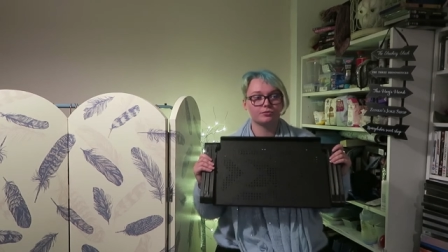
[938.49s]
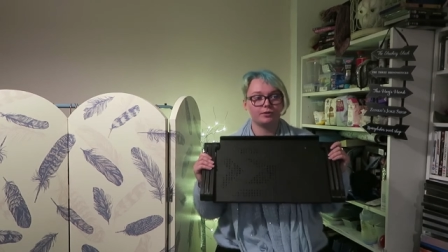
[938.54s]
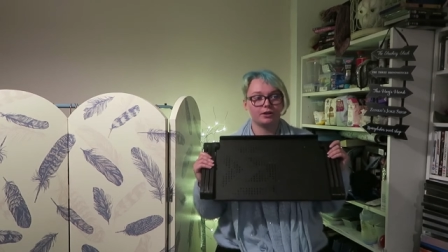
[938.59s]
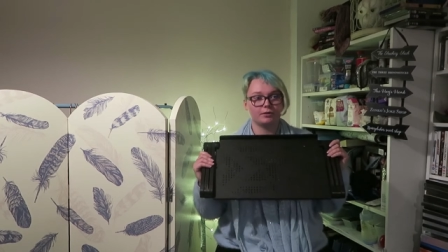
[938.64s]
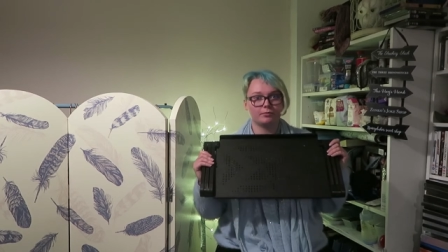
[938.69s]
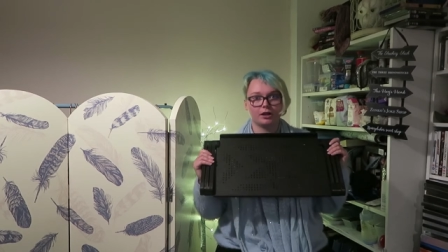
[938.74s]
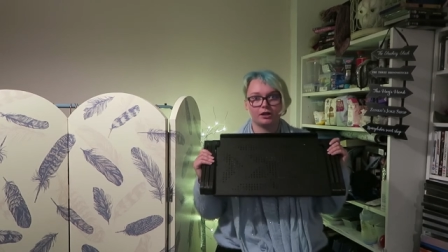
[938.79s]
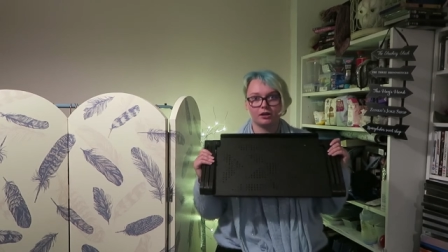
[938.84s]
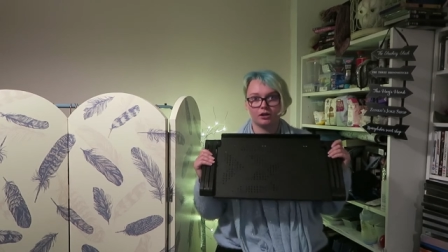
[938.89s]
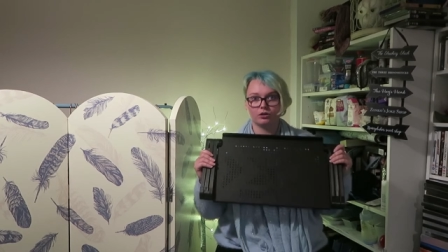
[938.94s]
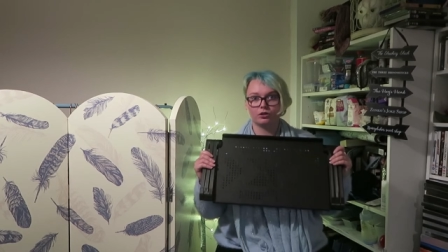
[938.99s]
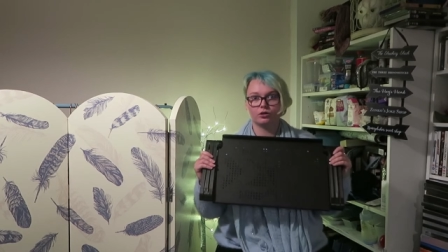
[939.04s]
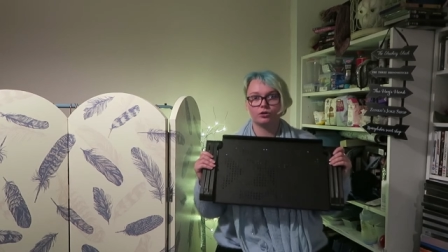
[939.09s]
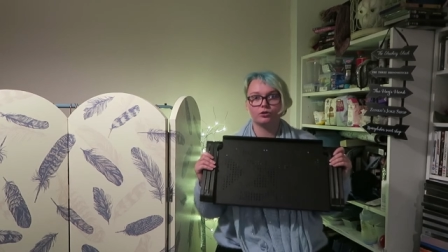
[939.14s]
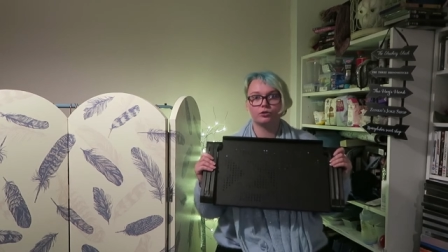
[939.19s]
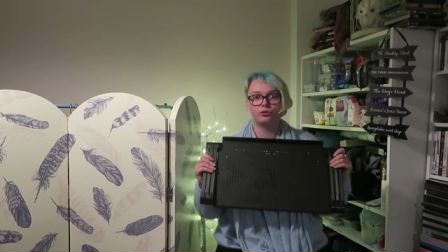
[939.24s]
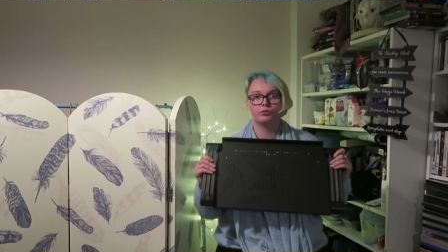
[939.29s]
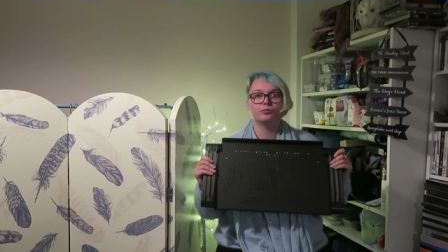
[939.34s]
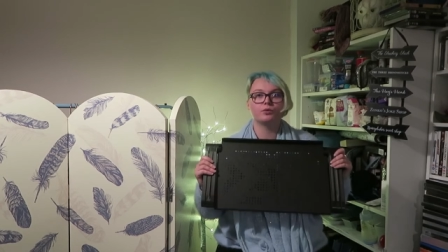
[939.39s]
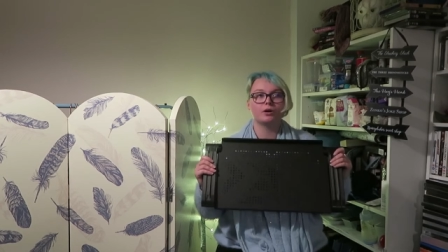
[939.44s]
with my
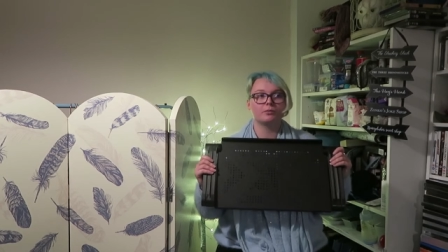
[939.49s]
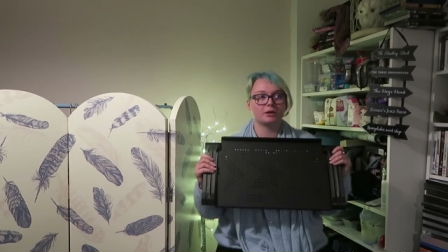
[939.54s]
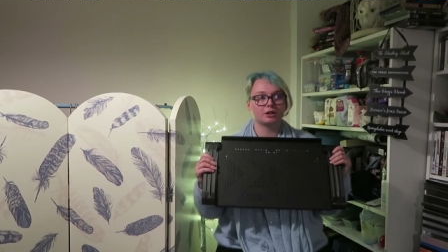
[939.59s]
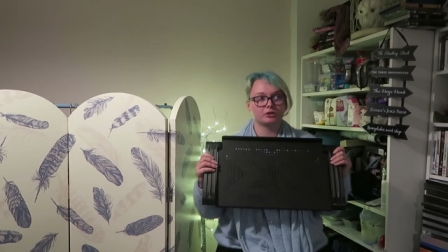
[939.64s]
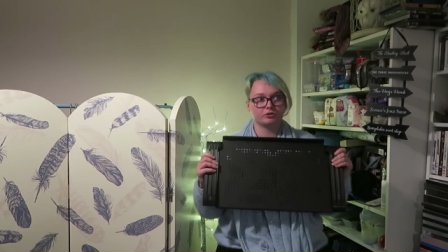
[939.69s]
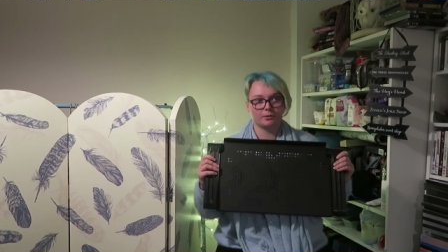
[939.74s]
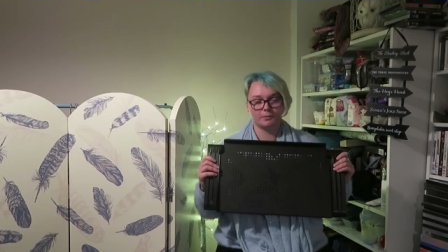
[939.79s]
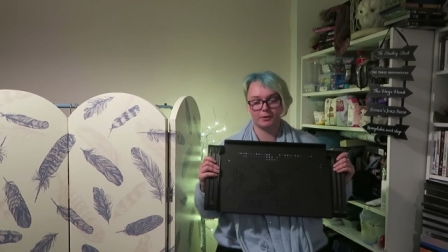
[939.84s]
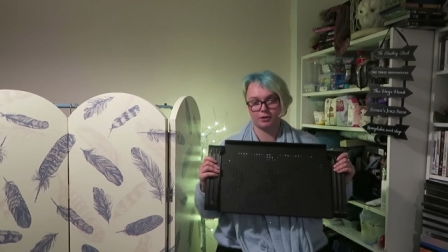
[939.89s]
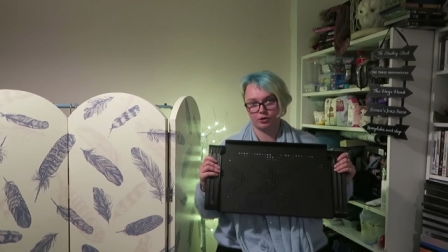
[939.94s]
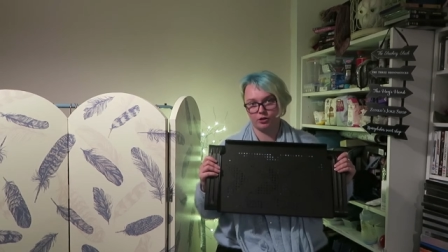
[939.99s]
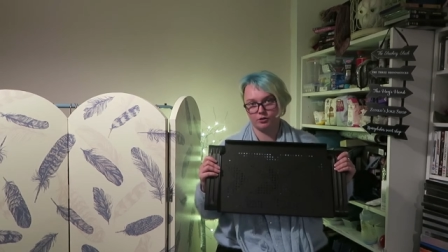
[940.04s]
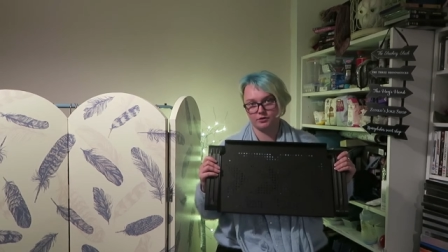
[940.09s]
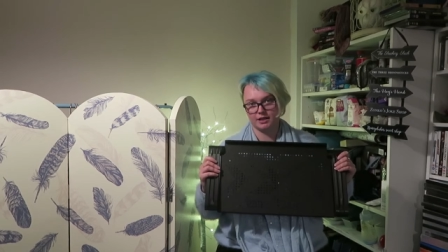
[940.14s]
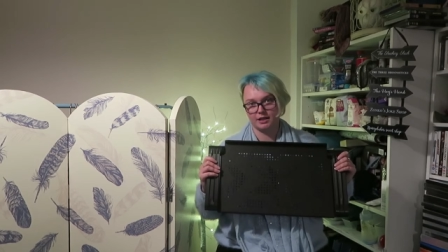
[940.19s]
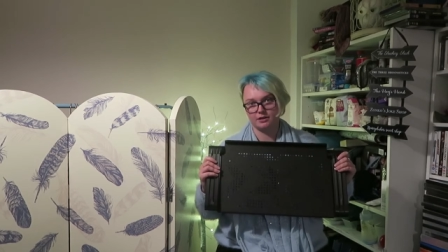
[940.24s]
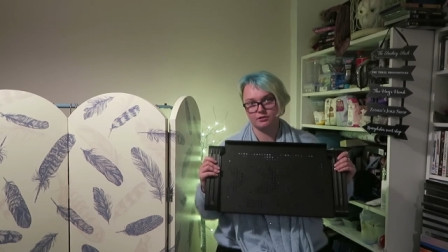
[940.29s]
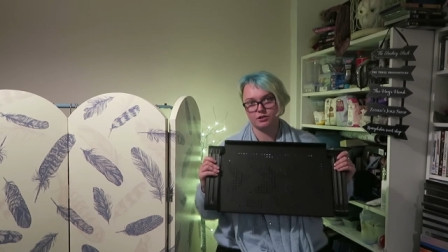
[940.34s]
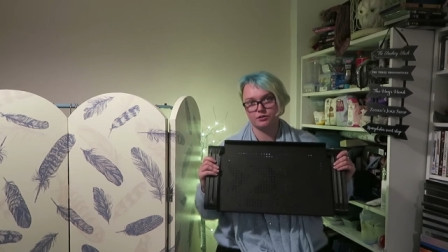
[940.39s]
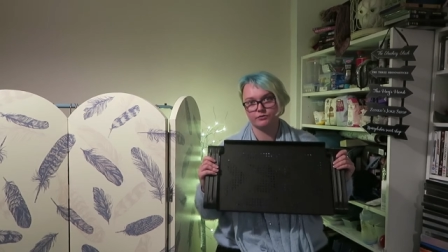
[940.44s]
uncle while my grandmother
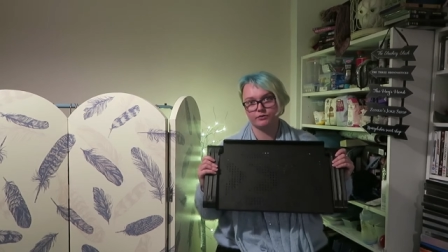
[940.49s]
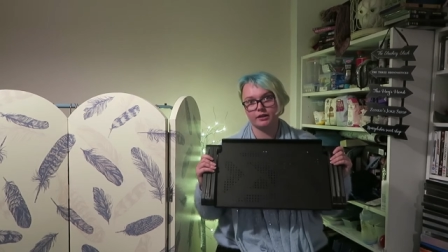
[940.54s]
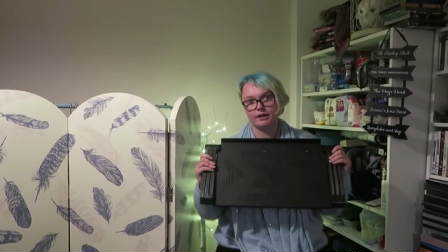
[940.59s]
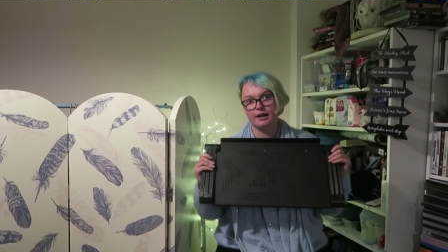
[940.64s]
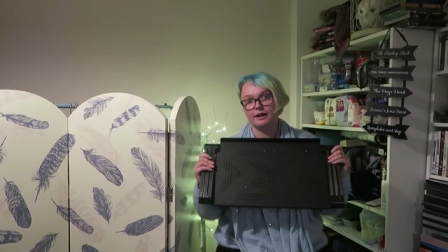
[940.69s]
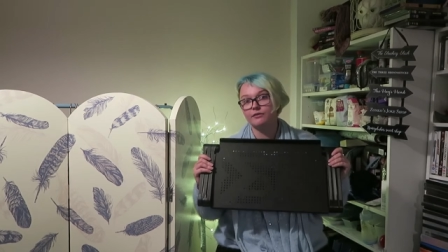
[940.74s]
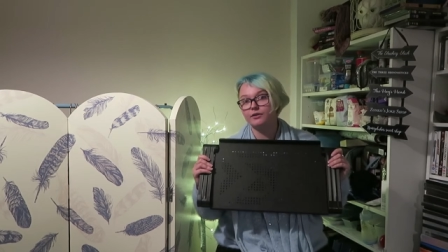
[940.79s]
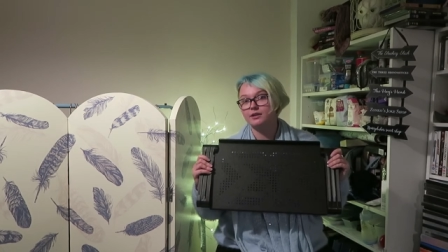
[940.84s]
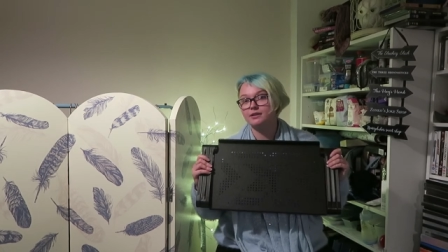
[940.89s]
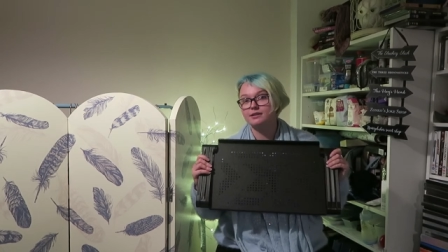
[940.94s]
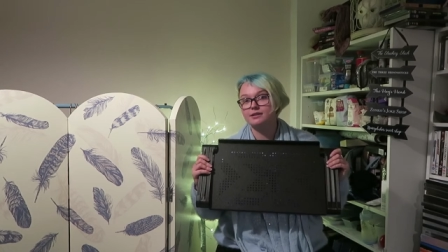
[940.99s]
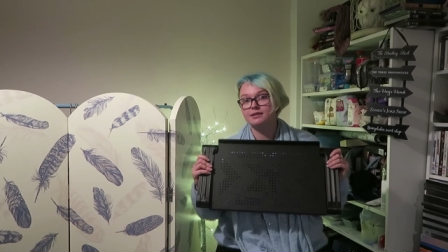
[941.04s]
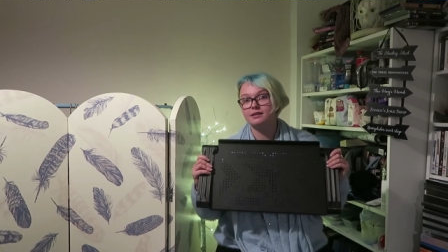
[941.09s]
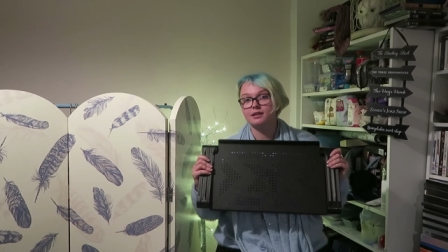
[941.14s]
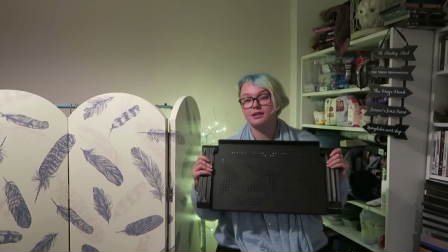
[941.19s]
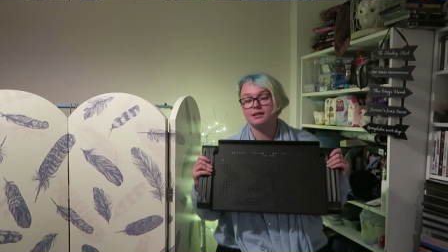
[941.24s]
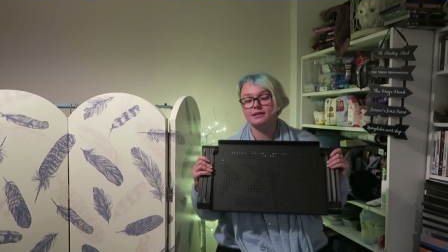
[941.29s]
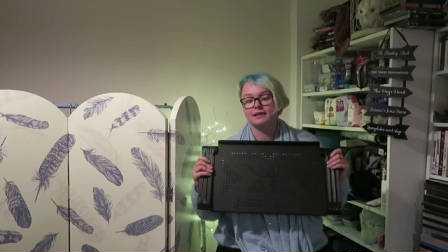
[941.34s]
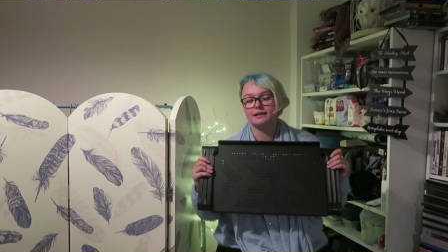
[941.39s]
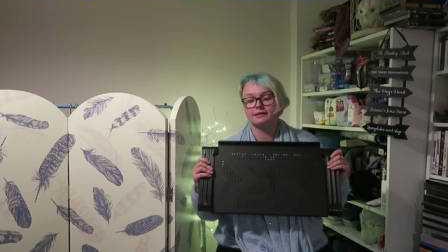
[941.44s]
goes out to run errands and
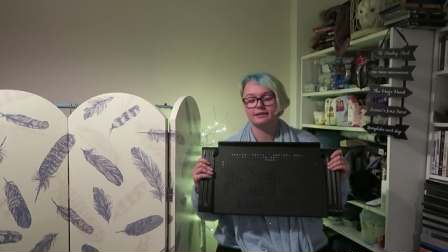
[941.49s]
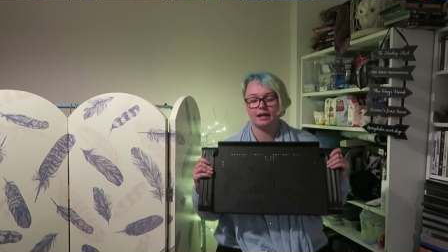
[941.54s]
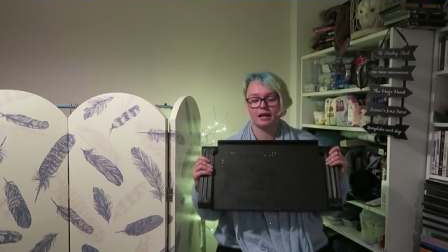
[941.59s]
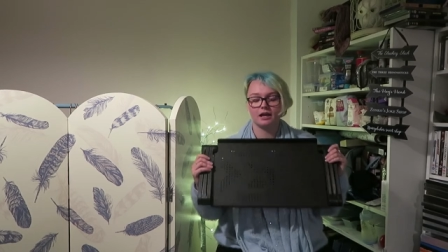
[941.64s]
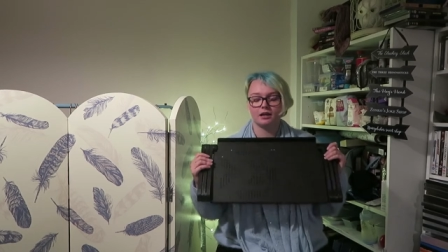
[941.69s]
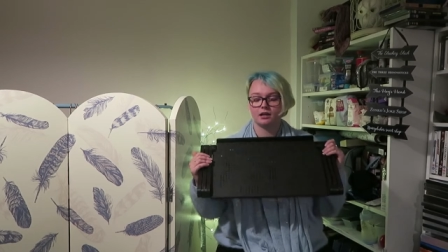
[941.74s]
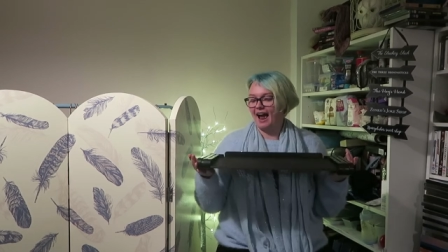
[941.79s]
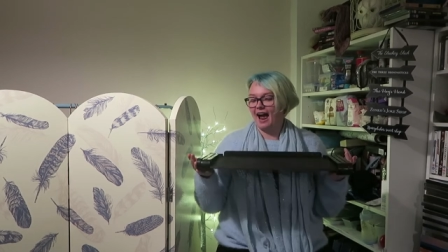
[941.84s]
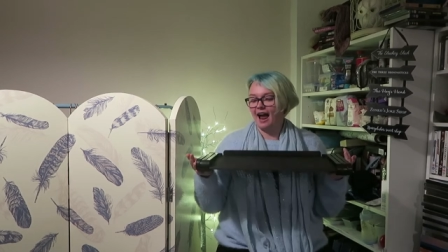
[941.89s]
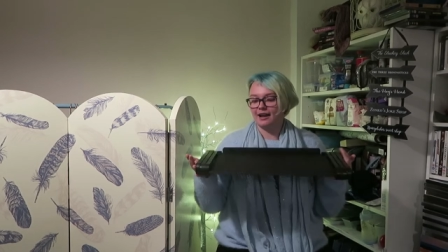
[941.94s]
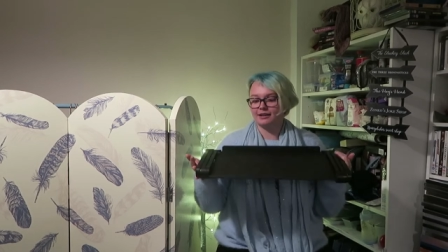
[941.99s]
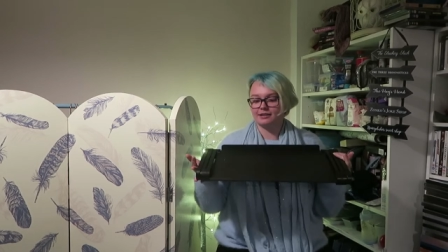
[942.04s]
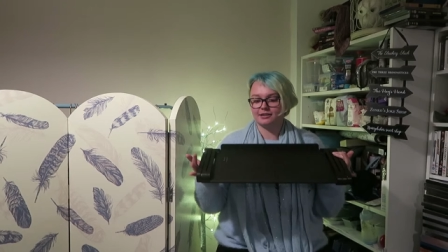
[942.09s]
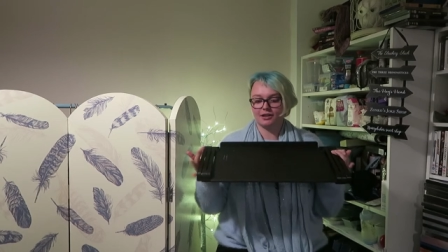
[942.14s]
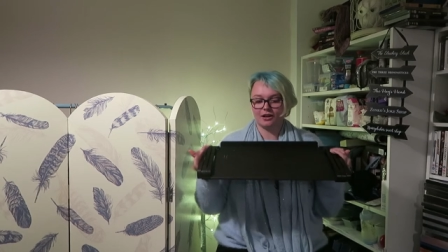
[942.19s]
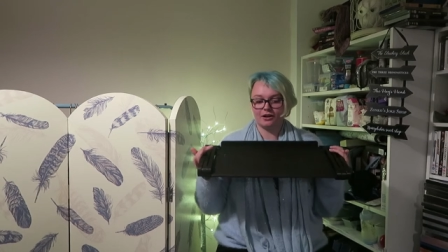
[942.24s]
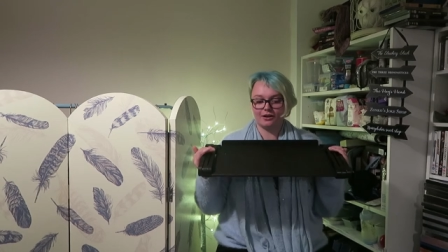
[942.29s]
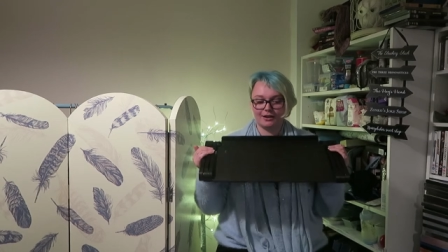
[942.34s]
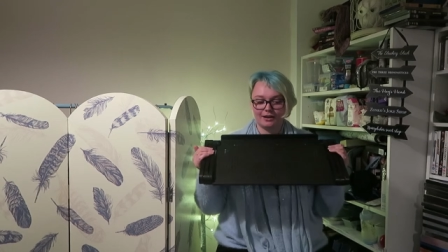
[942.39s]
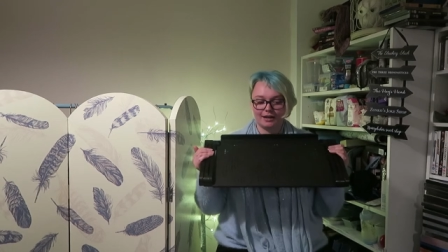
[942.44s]
things like that. And
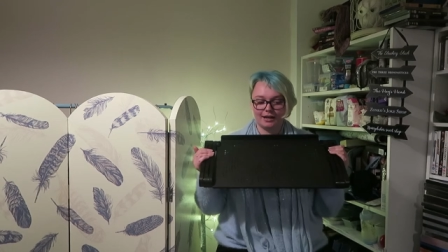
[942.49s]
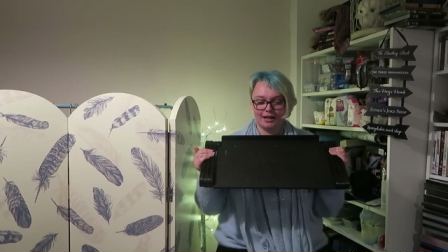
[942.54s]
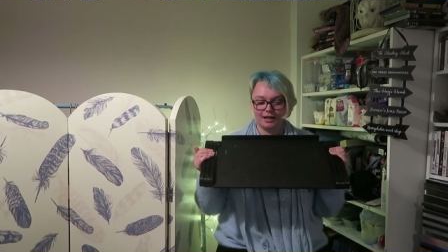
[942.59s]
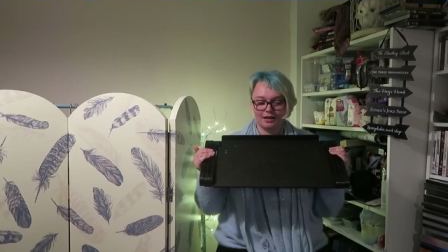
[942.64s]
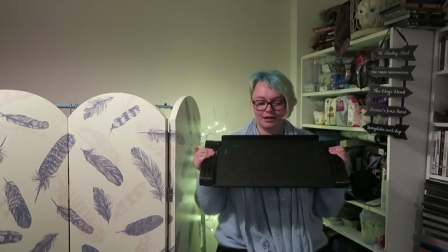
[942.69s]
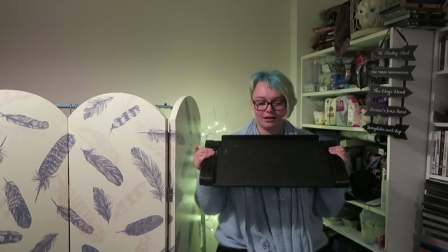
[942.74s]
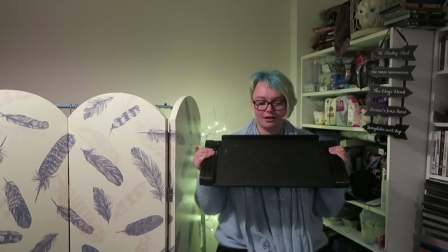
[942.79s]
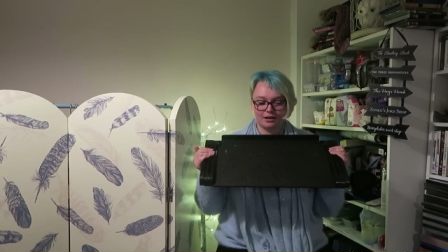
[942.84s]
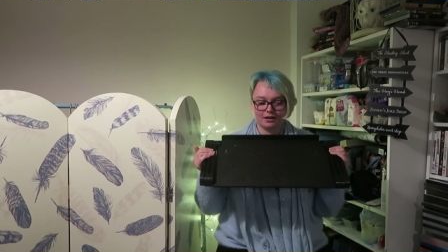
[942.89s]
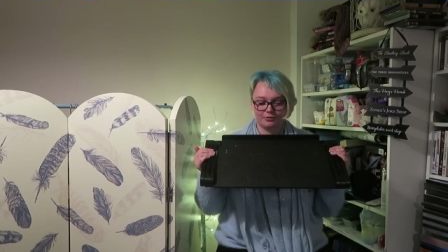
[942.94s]
I